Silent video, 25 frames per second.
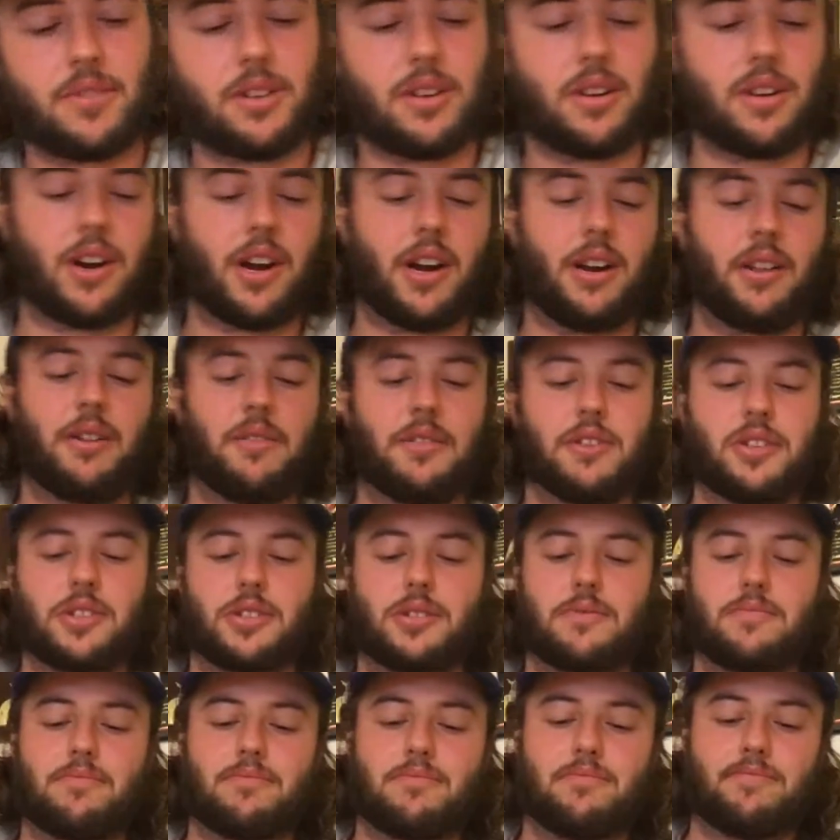Alright, let me
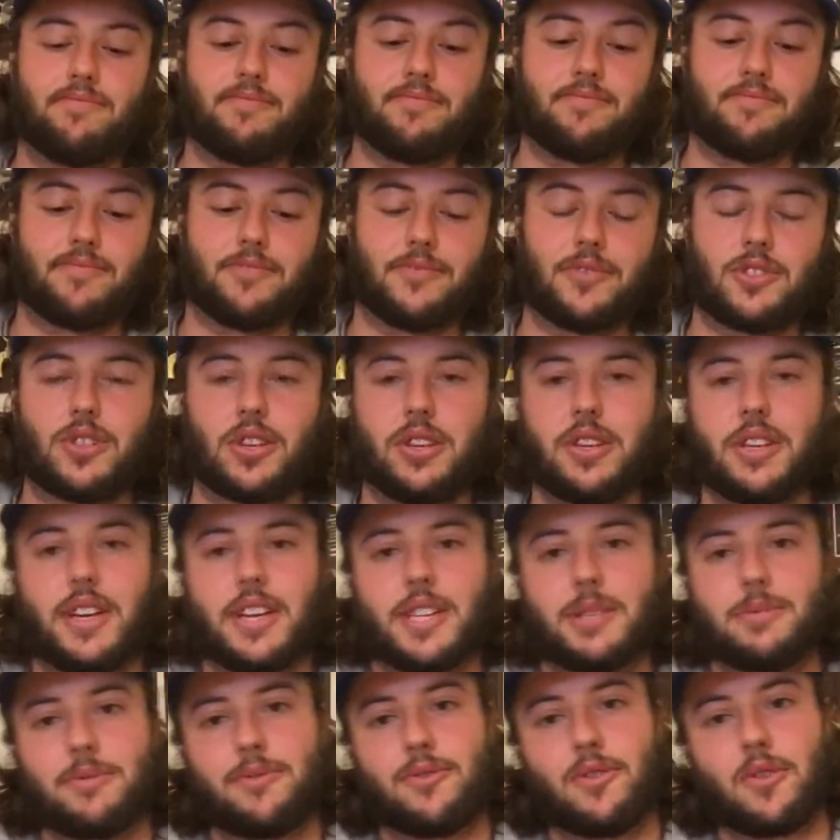just show you
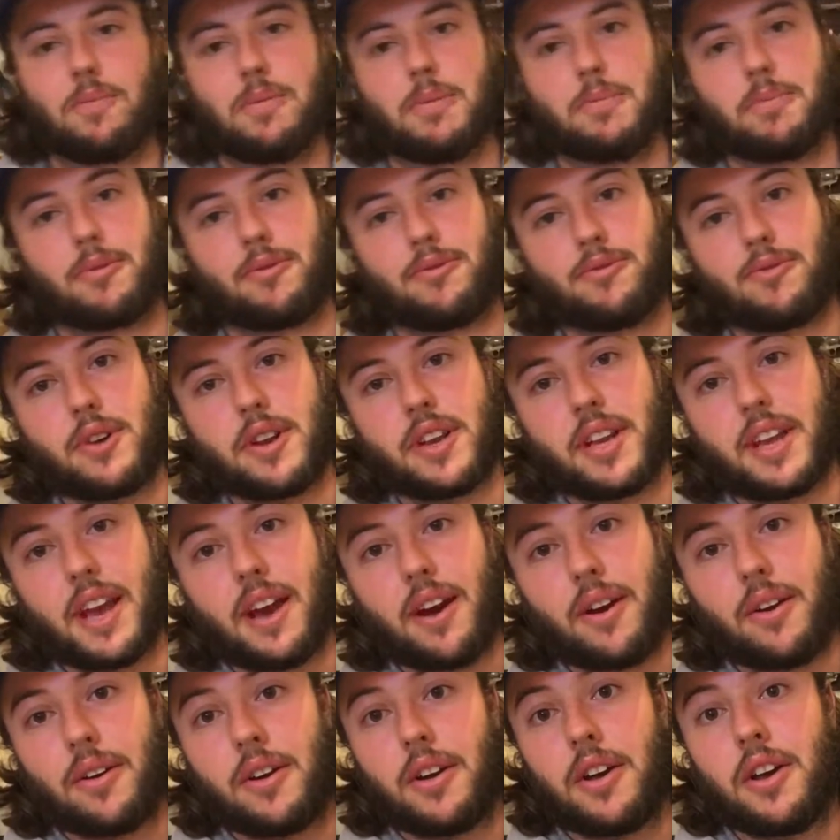guys before people freak
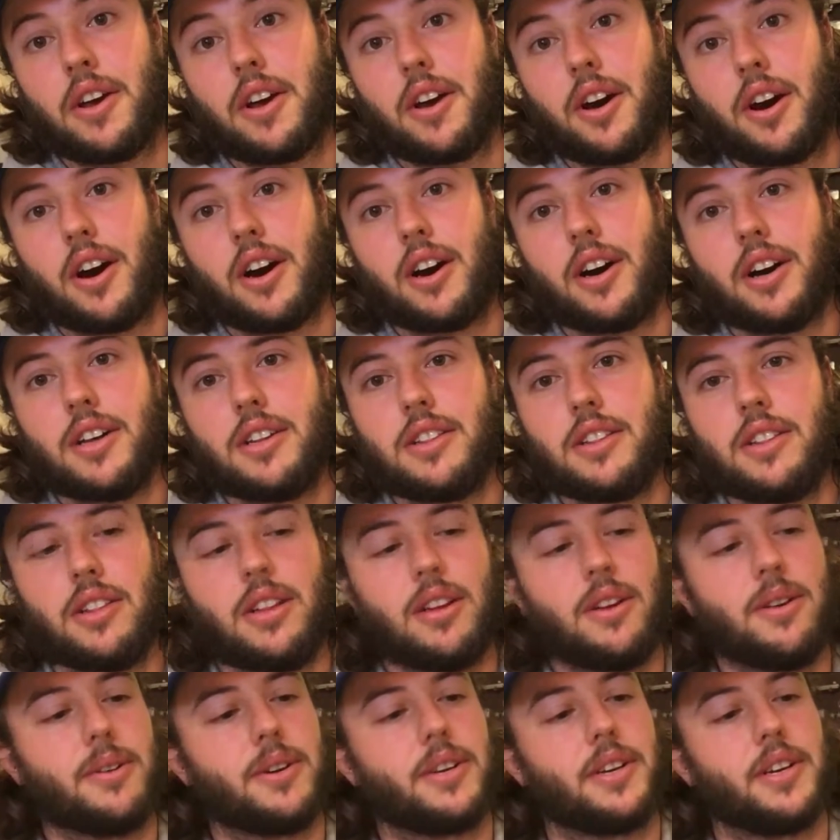out.
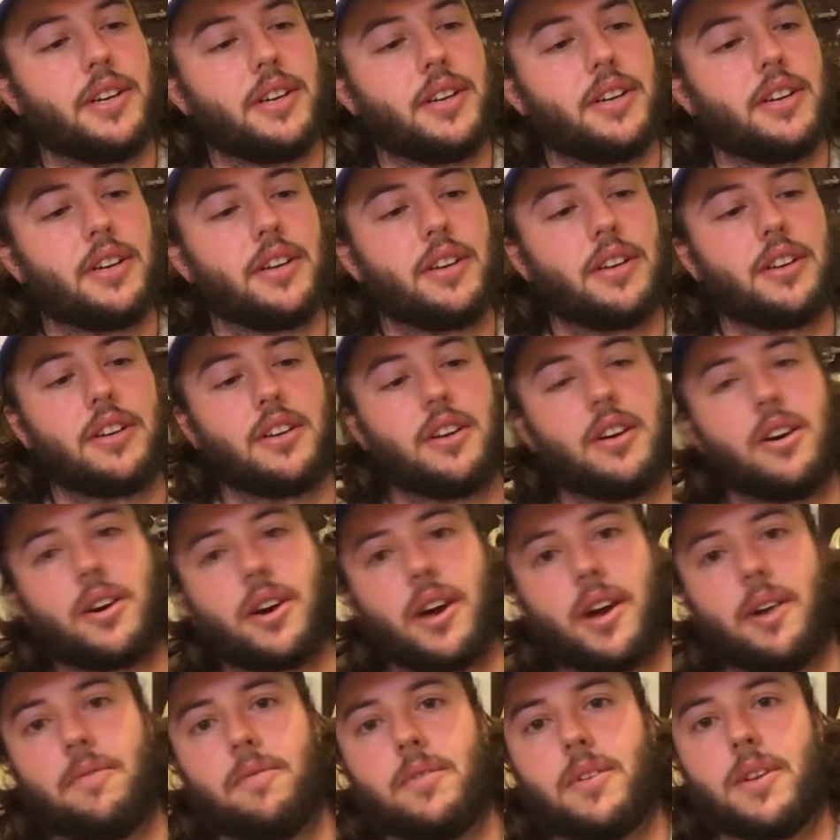Unloaded. Okay,